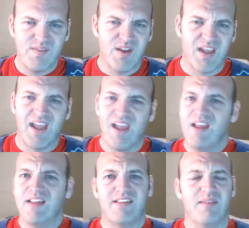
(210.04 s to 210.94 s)
Okay,
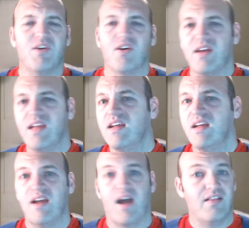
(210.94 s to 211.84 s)
Tim Curry.
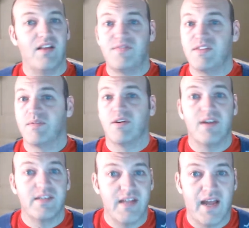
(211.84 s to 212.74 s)
I love Tim
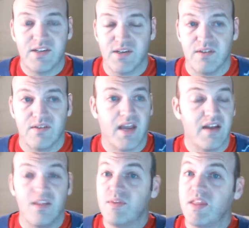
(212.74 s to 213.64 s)
Curry as an actor. Okay,
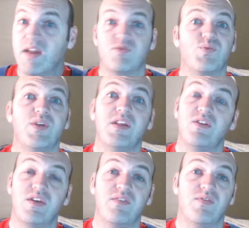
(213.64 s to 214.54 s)
another one that I was really
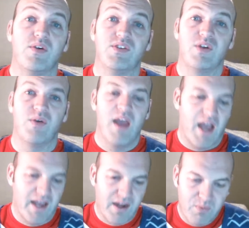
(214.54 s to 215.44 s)
looking forward to.
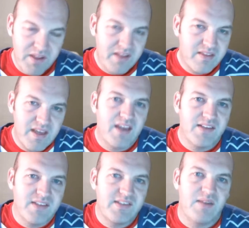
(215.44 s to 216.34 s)
And I really think,
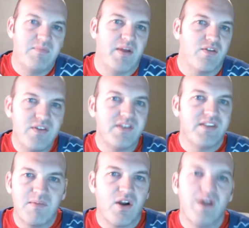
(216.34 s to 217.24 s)
as I said in my review, that
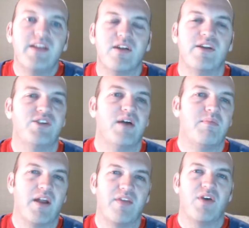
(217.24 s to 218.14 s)
Tim Curry did a great job,
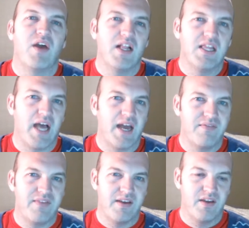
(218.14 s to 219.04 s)
but I thought a lot
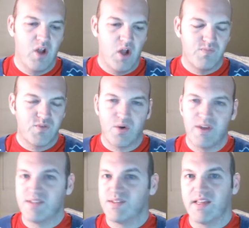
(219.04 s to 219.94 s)
of the
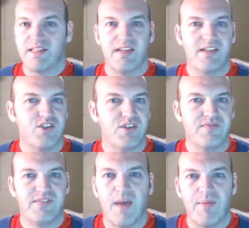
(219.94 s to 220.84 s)
choices like the addition
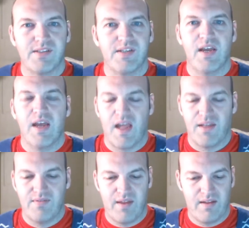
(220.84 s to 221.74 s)
of debit
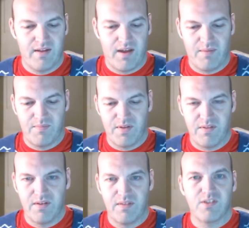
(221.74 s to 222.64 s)
and then um, the,
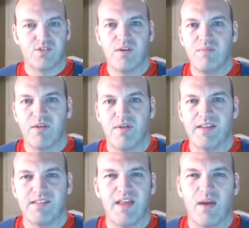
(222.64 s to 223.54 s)
the, the screenplay writing.
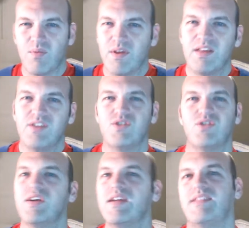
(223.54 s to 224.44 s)
So that really just
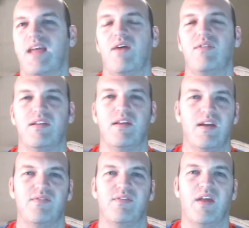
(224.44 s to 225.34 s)
took it down, and
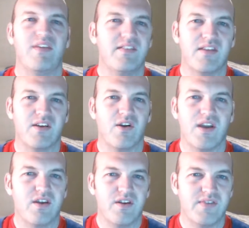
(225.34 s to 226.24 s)
nothing that
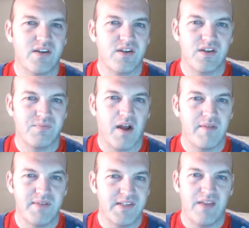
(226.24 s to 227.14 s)
Curry could have done could have
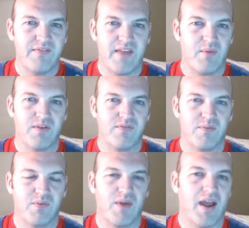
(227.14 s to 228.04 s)
probably saved that one
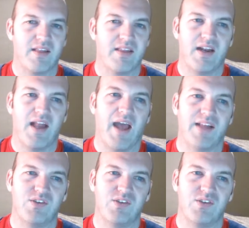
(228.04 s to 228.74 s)
from the writing that it had.